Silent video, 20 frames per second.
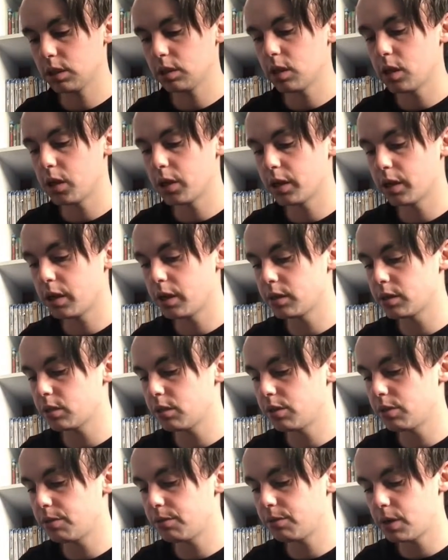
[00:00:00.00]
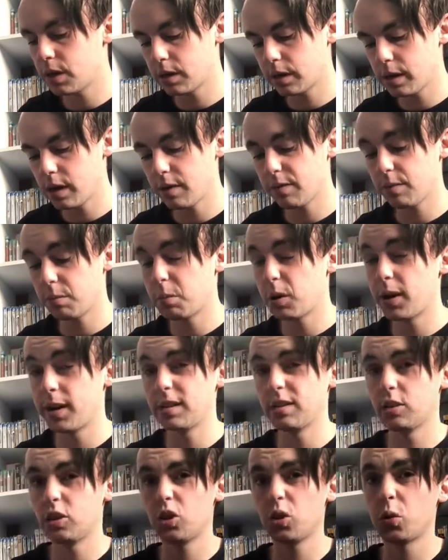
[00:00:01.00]
logos on the front cover might
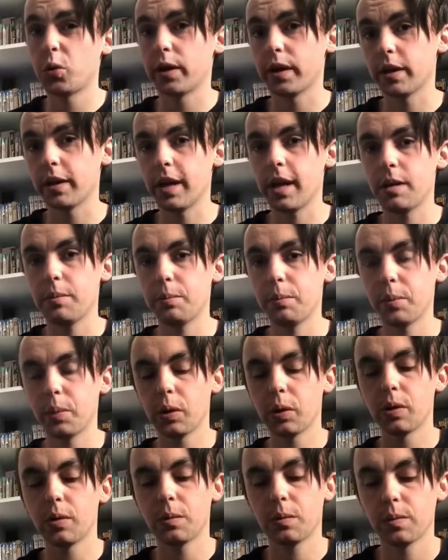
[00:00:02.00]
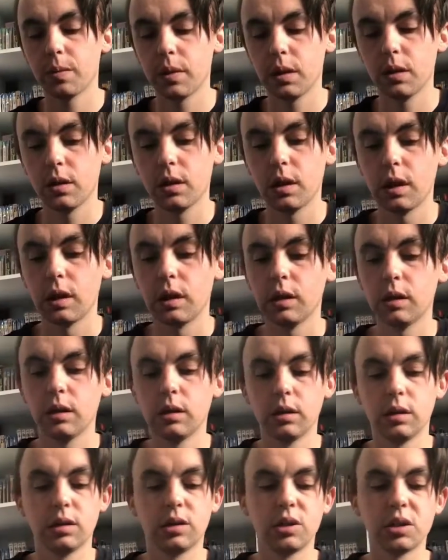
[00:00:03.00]
enjoy that, but
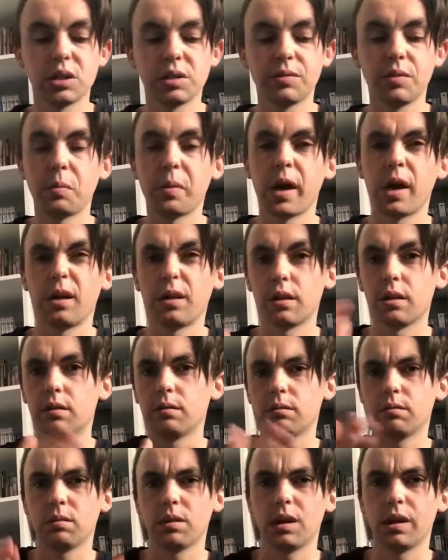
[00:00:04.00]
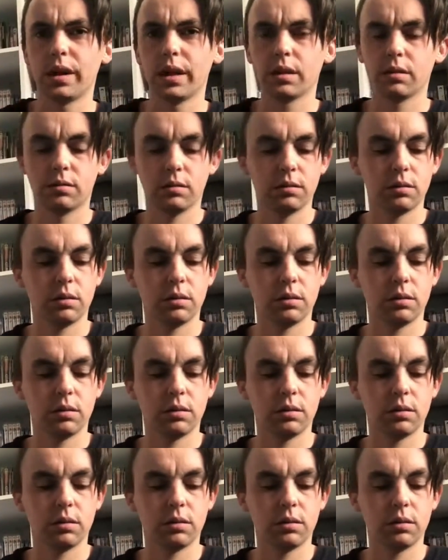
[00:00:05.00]
just for me, like,